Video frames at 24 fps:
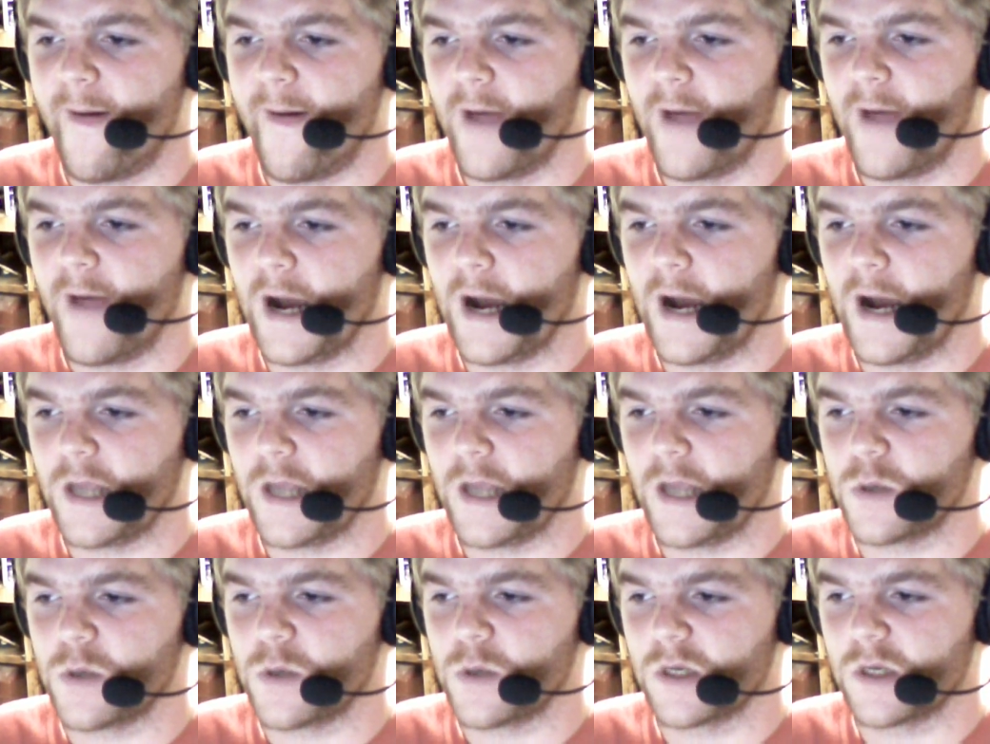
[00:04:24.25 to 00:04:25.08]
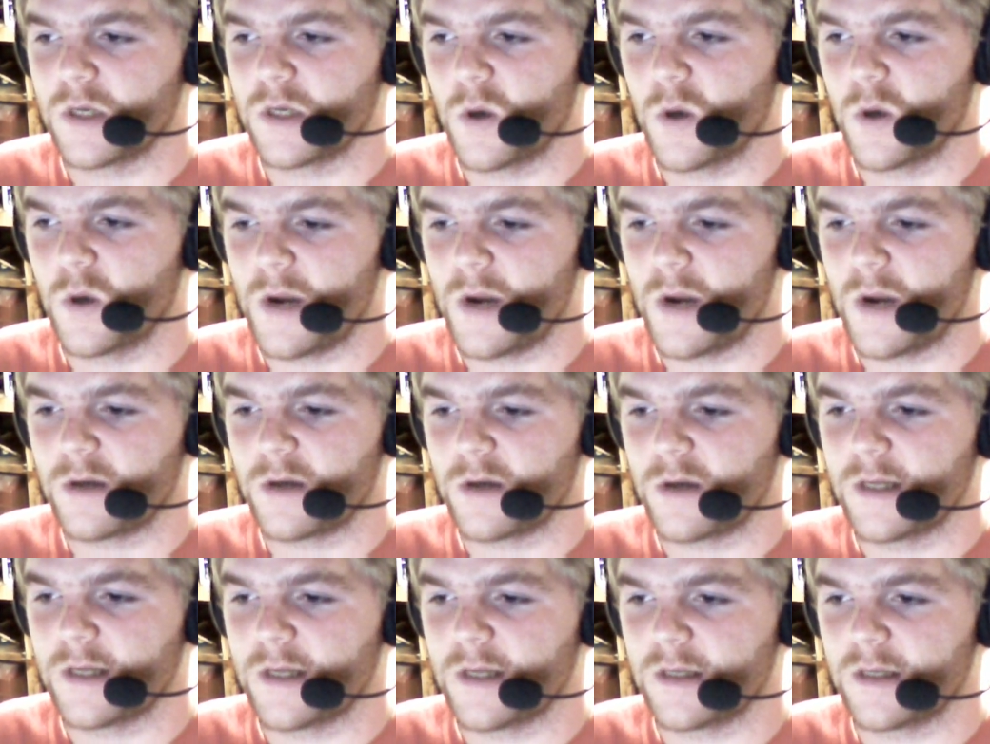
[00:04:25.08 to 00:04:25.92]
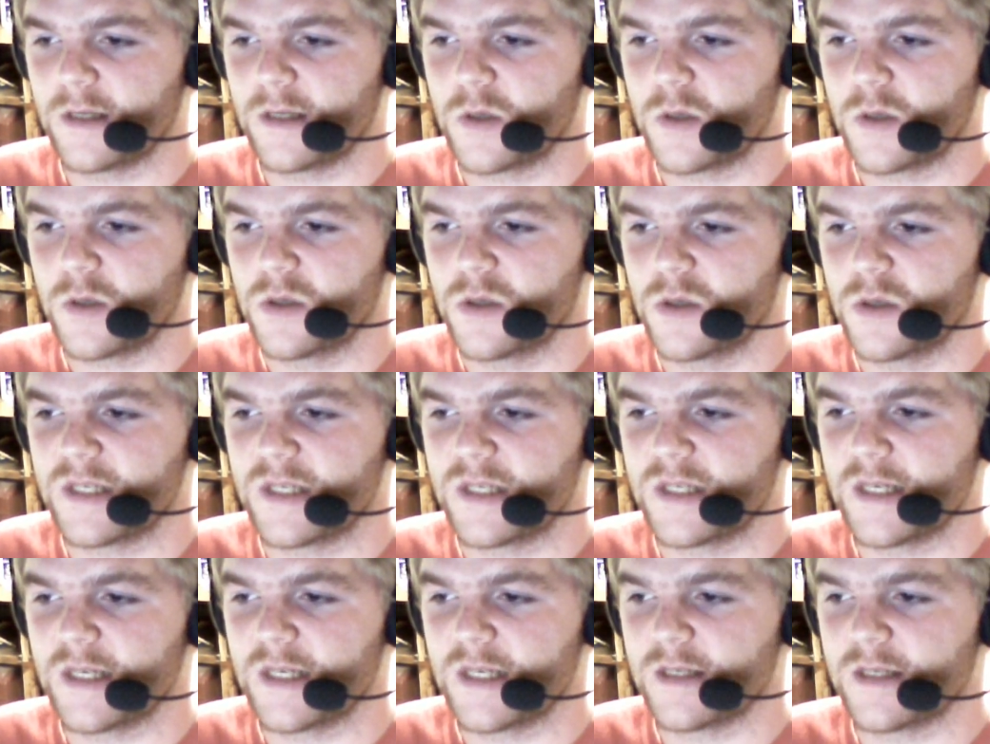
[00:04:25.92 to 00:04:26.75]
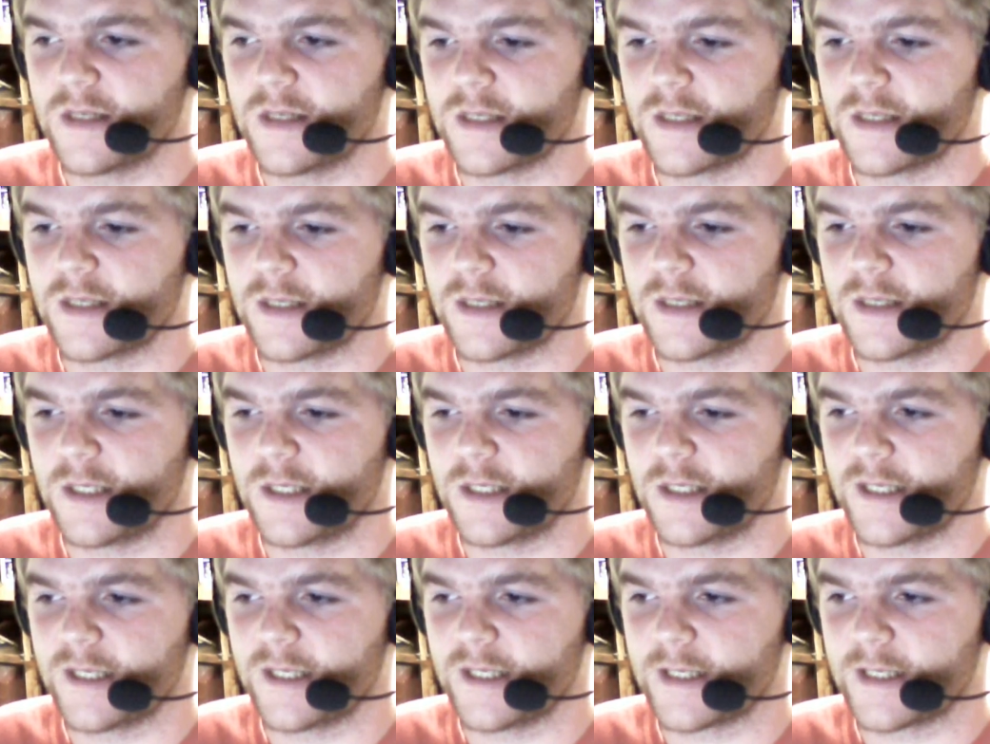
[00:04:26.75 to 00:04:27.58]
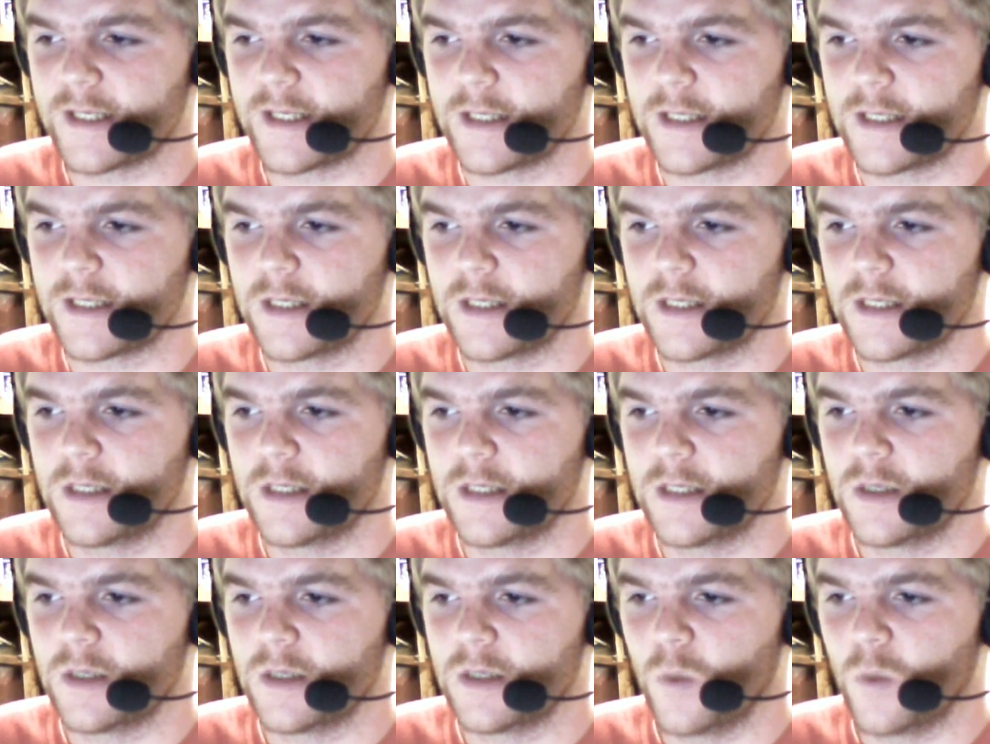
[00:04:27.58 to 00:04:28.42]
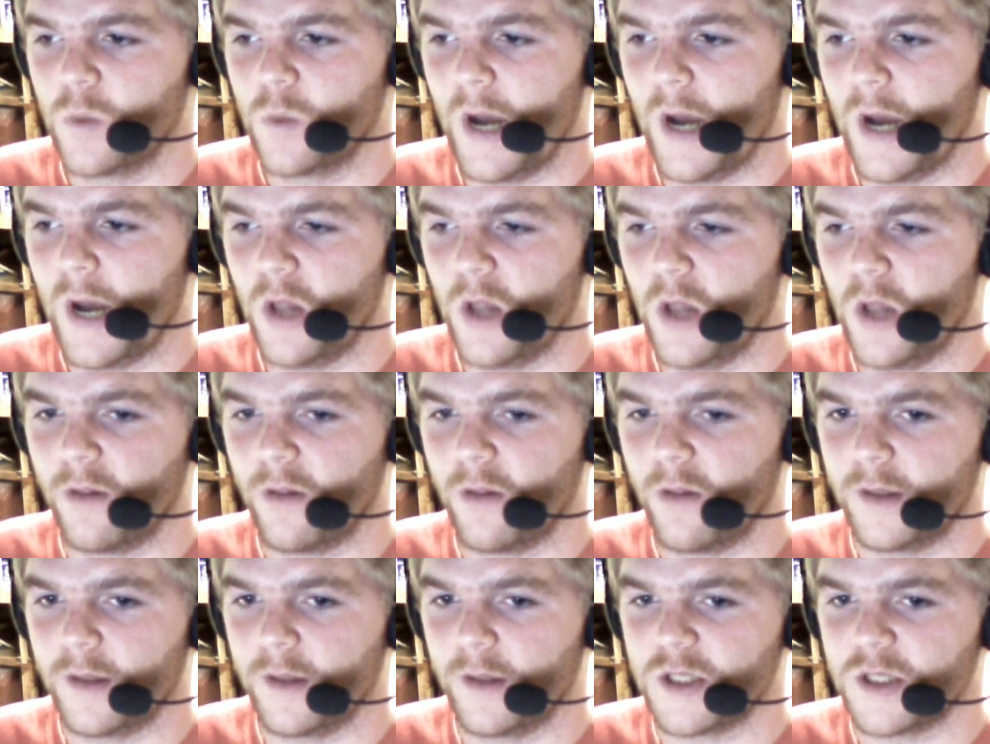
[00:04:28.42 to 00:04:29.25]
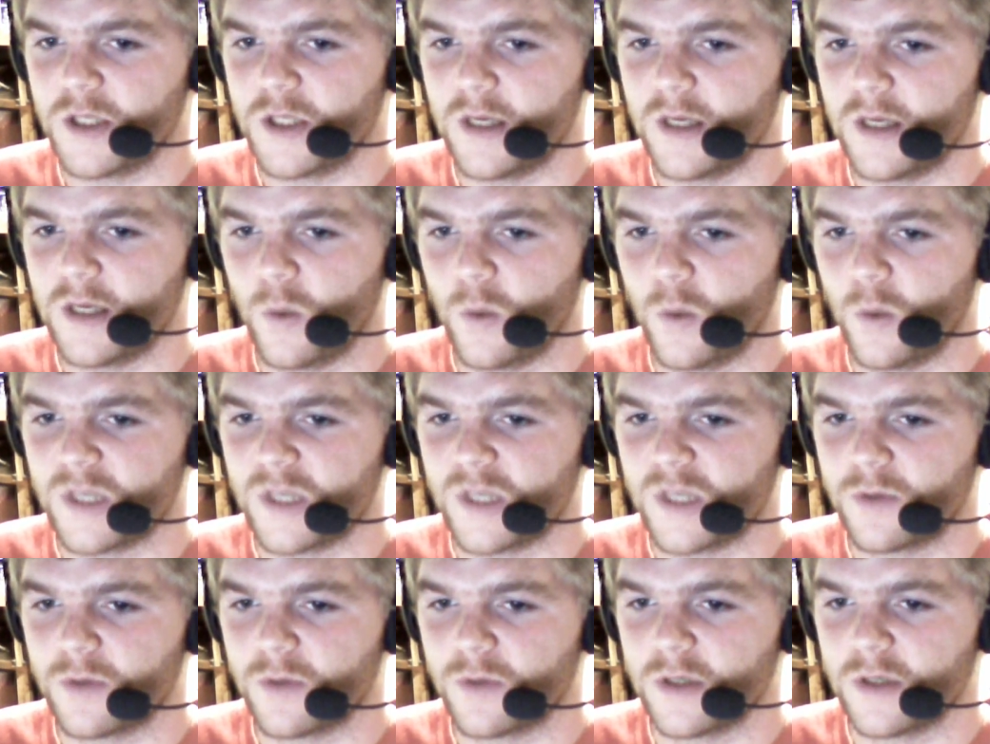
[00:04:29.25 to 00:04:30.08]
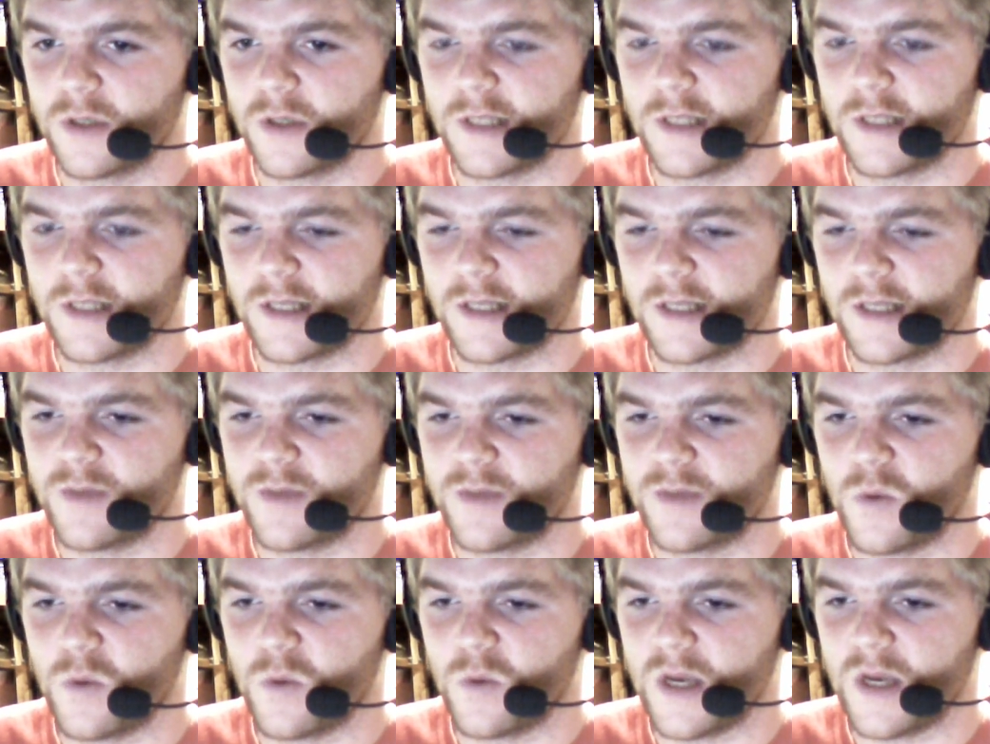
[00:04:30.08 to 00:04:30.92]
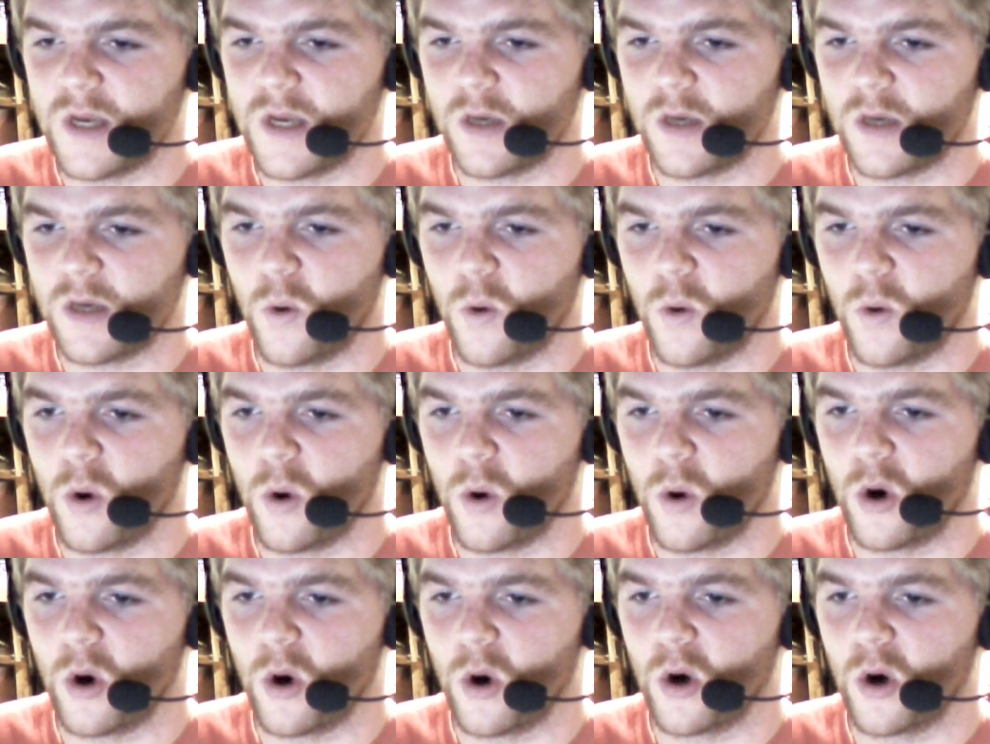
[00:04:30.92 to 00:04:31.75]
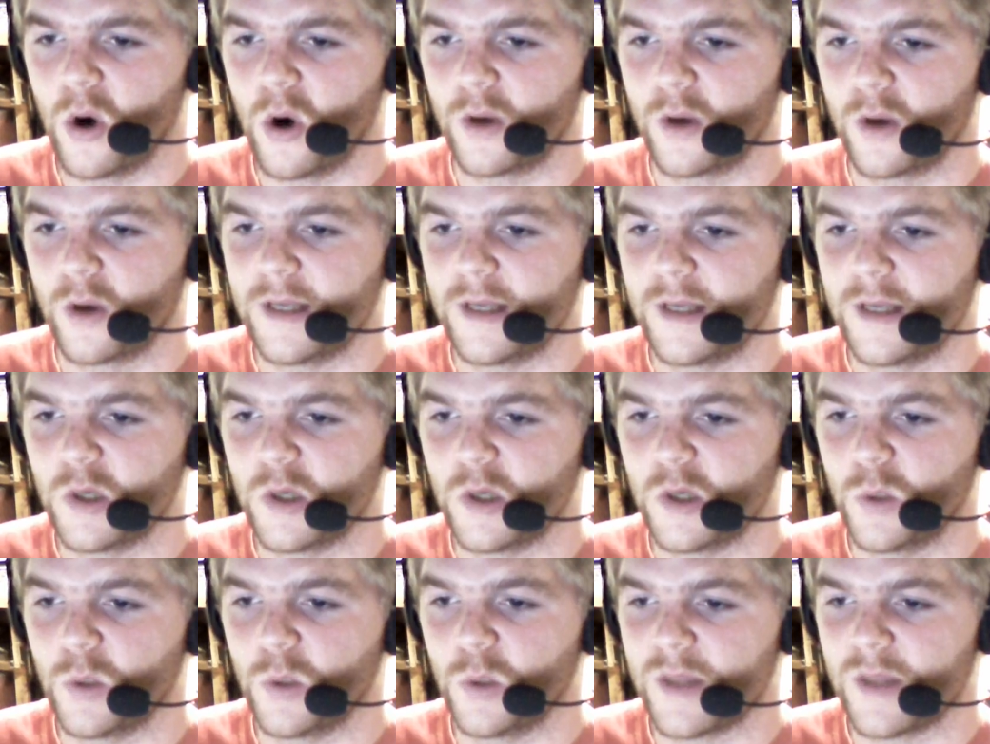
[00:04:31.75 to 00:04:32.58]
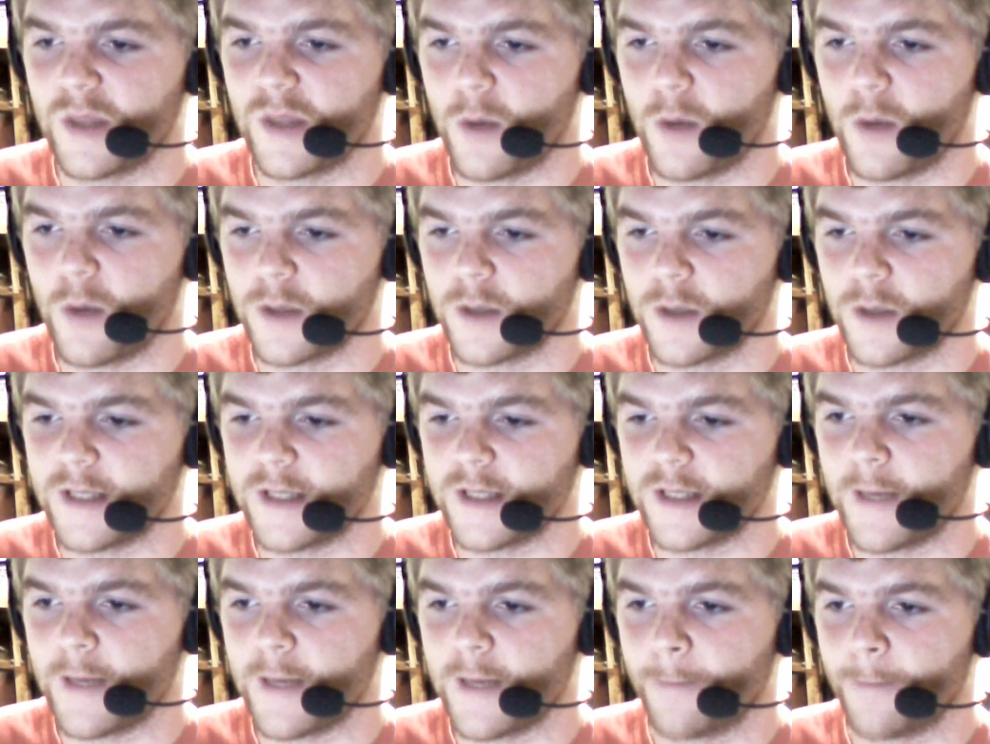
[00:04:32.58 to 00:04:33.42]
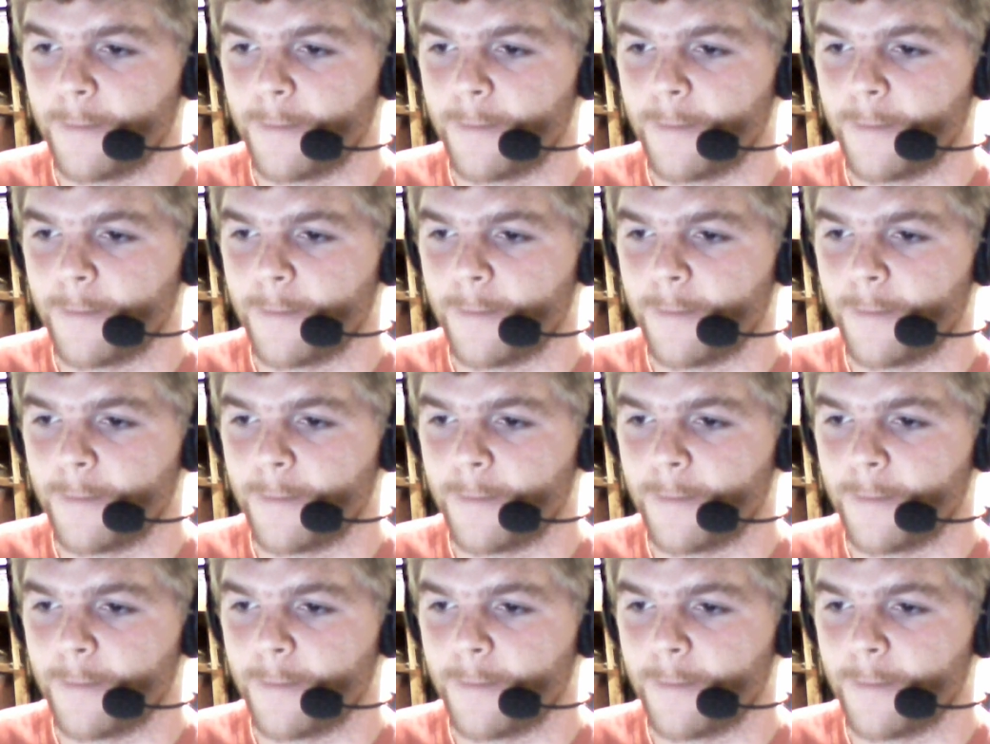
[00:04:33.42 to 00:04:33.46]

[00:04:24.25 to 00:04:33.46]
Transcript: Uh, you can go around killing crusaders and shit while the Lich King whispers not to be weak or kill without mercy.